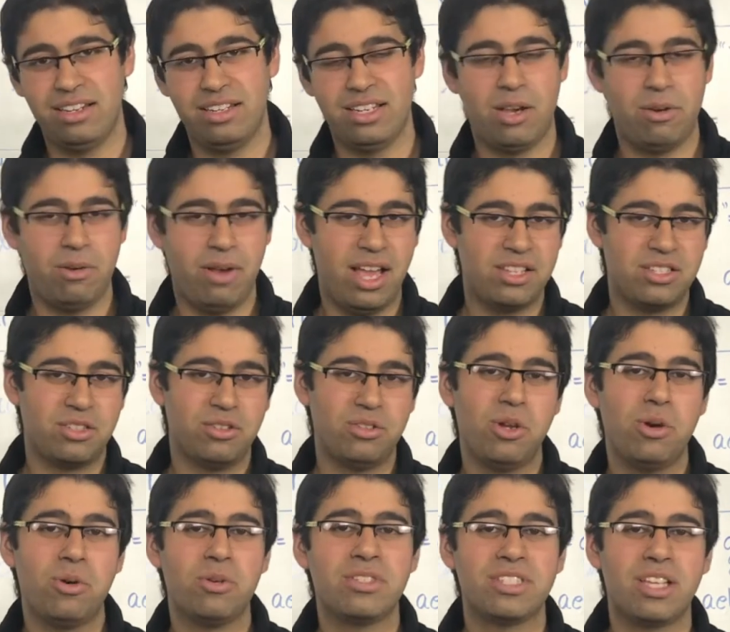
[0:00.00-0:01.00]
Now, as you
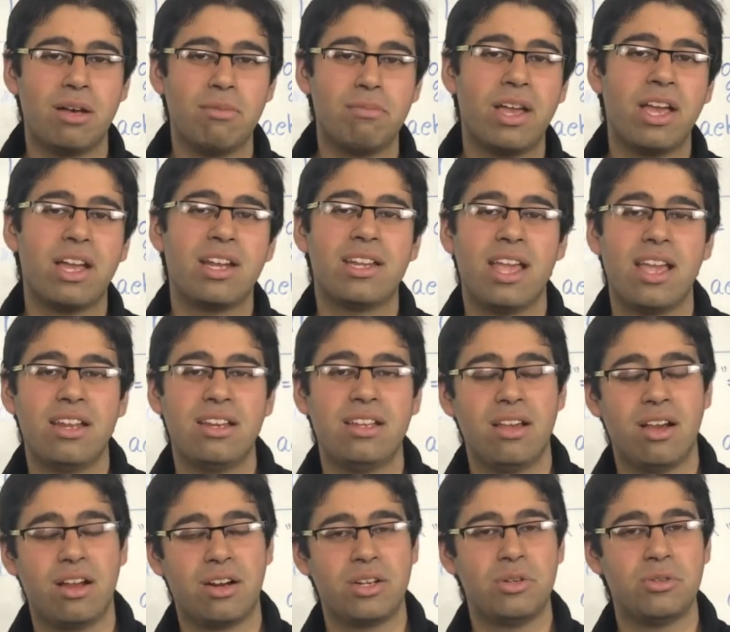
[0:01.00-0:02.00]
know, some and any
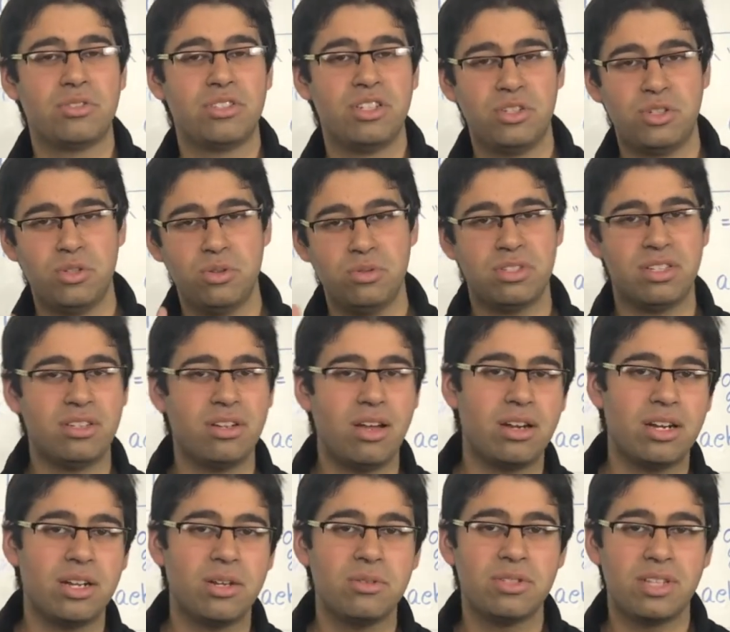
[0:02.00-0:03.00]
are used in two
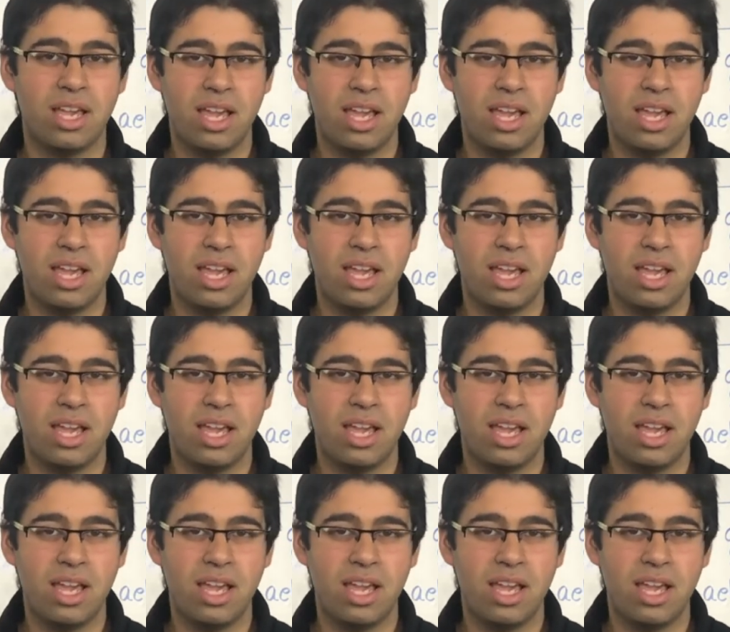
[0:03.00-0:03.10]
scenarios.